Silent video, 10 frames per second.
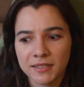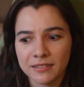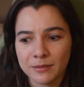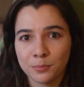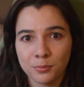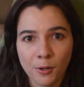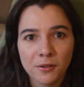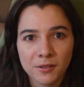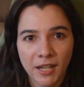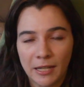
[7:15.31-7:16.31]
his
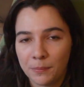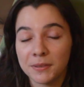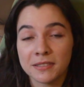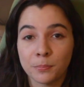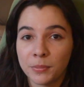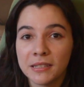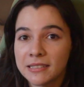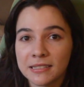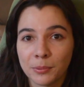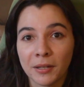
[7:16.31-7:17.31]
prototype, his
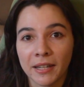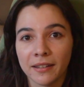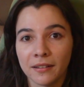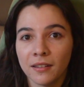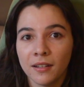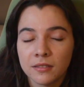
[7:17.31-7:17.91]
business plan.